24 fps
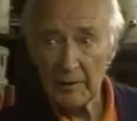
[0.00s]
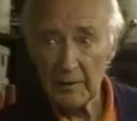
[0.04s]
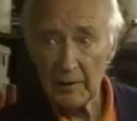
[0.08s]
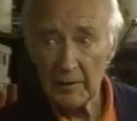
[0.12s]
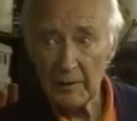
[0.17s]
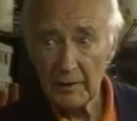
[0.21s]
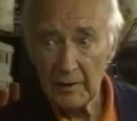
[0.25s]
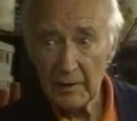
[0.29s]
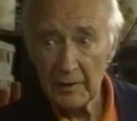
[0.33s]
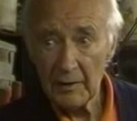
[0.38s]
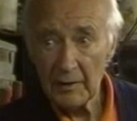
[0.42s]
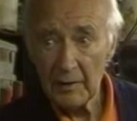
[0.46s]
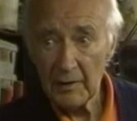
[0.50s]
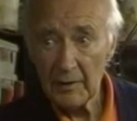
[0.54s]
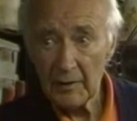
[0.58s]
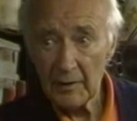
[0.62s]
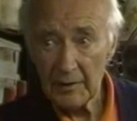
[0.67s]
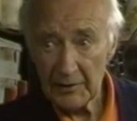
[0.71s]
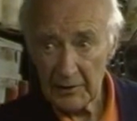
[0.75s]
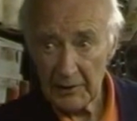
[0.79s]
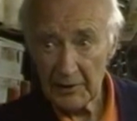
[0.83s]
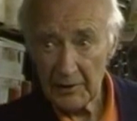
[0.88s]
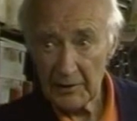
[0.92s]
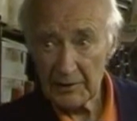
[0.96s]
In the three day
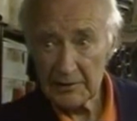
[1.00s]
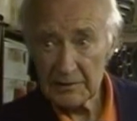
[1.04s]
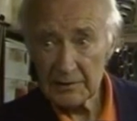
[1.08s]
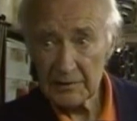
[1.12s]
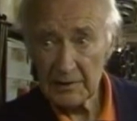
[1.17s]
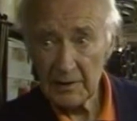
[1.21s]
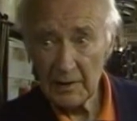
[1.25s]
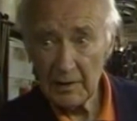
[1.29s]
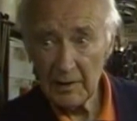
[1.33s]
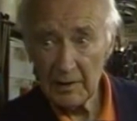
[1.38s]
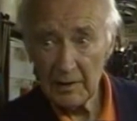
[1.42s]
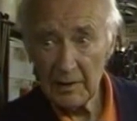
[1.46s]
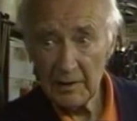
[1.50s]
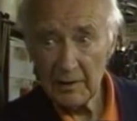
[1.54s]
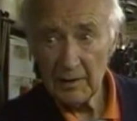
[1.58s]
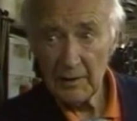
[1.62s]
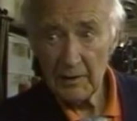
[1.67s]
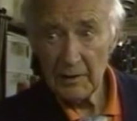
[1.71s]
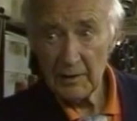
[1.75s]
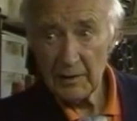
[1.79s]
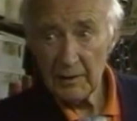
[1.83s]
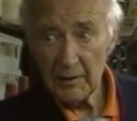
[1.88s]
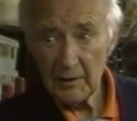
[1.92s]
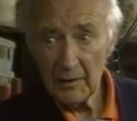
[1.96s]
week, what yes. things did
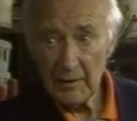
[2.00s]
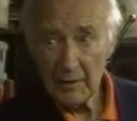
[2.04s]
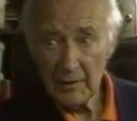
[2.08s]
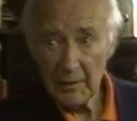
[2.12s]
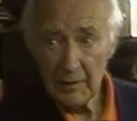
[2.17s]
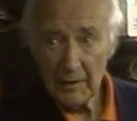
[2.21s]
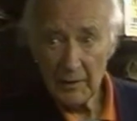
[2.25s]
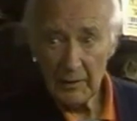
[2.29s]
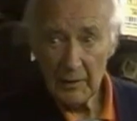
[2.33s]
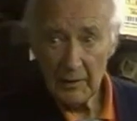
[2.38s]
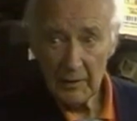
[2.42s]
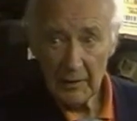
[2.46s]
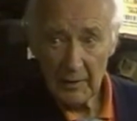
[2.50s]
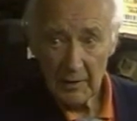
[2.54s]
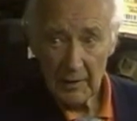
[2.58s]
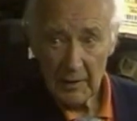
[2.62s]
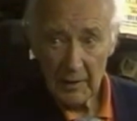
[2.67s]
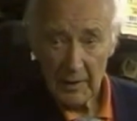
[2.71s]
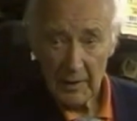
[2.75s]
you have to do?